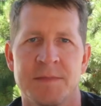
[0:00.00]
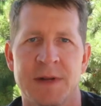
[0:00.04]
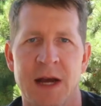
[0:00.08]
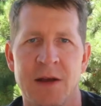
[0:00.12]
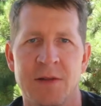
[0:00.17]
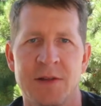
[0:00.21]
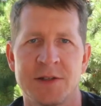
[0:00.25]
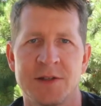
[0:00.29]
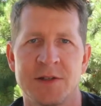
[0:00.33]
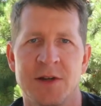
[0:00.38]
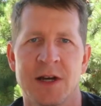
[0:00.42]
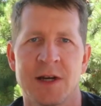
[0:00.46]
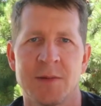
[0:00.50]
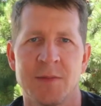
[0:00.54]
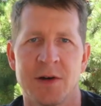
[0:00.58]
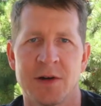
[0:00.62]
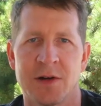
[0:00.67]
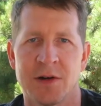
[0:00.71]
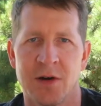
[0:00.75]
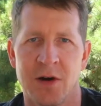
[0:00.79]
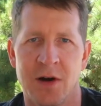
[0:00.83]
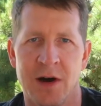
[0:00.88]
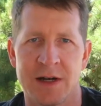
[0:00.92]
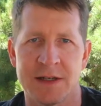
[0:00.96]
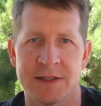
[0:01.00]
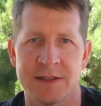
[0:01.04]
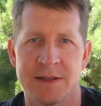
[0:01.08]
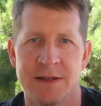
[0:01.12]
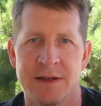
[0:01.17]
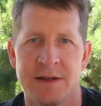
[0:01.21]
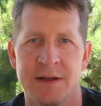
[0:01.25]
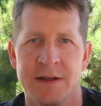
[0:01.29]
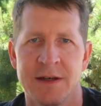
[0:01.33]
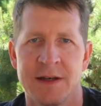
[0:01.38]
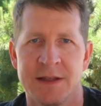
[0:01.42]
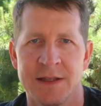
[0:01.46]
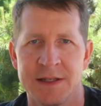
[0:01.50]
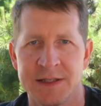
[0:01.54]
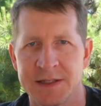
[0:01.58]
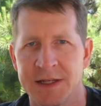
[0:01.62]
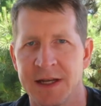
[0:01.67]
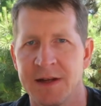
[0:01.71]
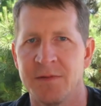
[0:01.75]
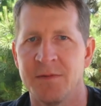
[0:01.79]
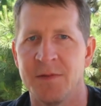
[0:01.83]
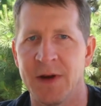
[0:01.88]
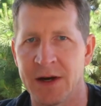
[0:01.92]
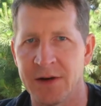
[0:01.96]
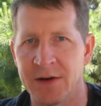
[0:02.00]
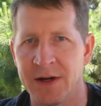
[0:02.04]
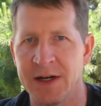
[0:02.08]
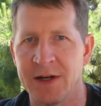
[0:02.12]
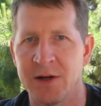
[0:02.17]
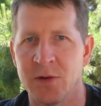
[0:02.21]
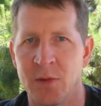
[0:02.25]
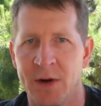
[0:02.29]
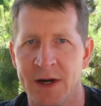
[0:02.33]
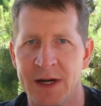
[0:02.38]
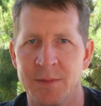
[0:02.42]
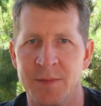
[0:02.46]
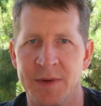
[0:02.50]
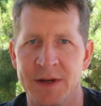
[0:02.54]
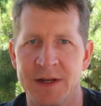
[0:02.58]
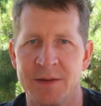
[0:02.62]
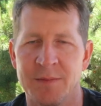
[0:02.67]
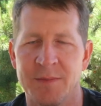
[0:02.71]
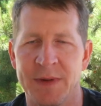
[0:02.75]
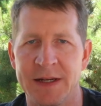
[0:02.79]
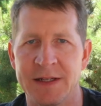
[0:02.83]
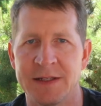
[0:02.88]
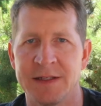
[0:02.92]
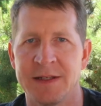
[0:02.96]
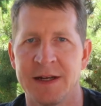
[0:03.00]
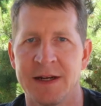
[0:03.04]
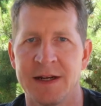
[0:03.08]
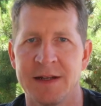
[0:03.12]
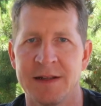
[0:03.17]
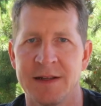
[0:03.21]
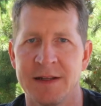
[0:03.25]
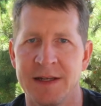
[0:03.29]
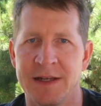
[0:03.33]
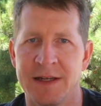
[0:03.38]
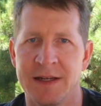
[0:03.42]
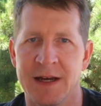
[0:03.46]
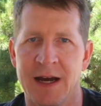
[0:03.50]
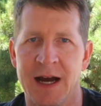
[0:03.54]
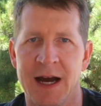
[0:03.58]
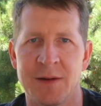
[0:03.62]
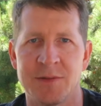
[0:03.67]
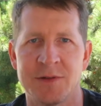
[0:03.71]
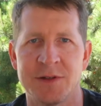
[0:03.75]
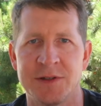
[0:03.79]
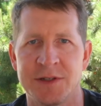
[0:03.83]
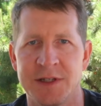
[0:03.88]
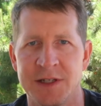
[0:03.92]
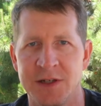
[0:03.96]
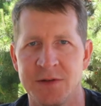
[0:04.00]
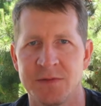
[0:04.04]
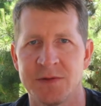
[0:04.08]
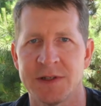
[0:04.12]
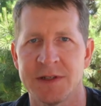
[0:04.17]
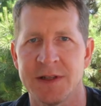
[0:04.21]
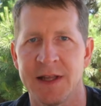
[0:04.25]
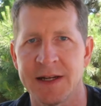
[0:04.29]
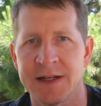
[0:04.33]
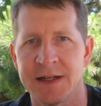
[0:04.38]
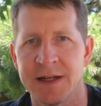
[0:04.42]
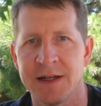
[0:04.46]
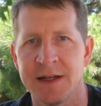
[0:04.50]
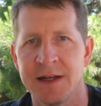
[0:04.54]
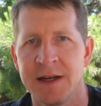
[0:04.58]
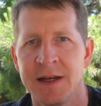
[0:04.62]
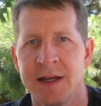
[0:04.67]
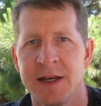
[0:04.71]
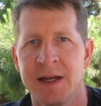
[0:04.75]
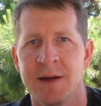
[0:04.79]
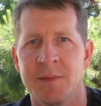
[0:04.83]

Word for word: Now let's talk about cost. This can vary quite a bit based on the options that you've selected,